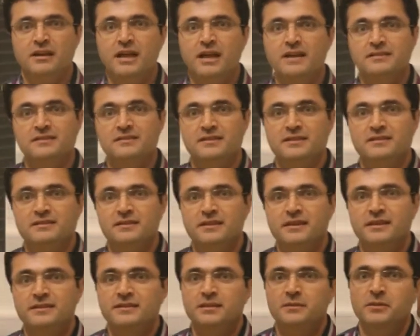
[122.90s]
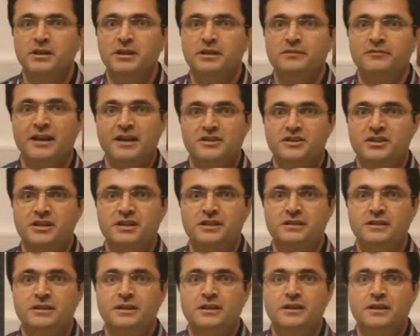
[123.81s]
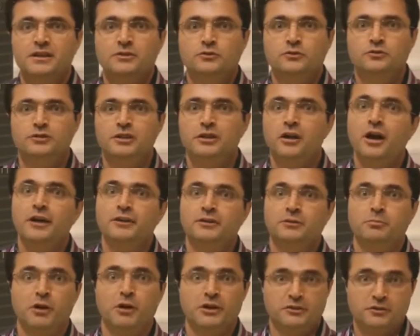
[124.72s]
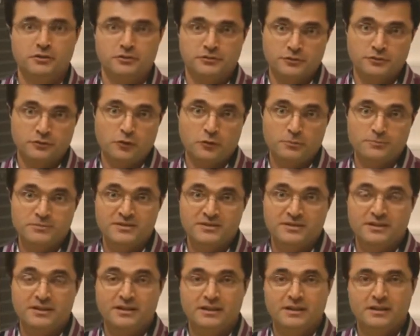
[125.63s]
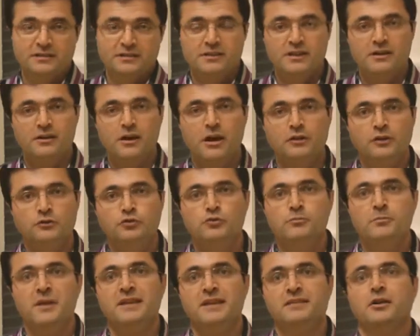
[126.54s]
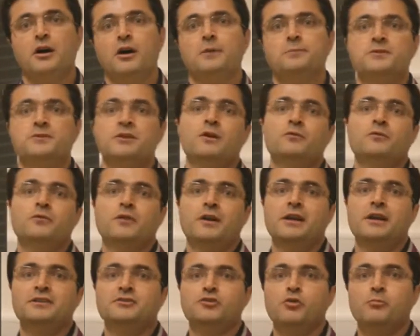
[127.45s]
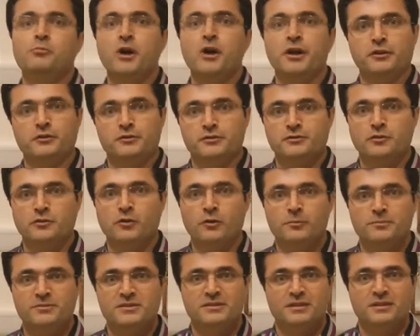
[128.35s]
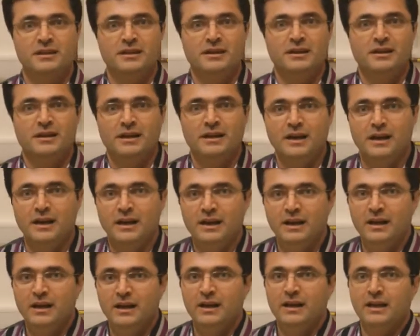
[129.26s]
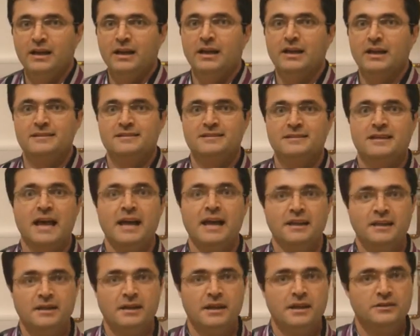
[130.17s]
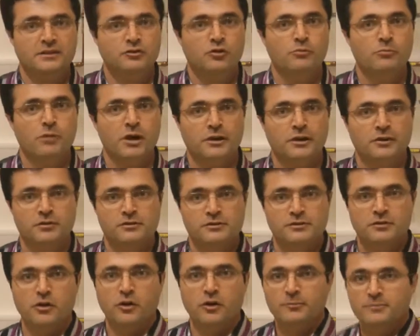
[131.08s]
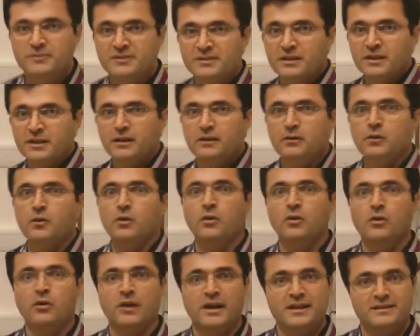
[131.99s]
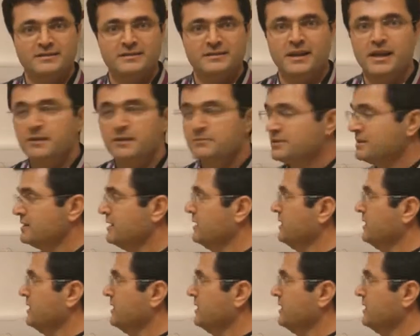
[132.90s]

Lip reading: lenses in a similar fashion to the light microscopes. There are two main types of electron microscopes. Scanning electron microscopes or SEMs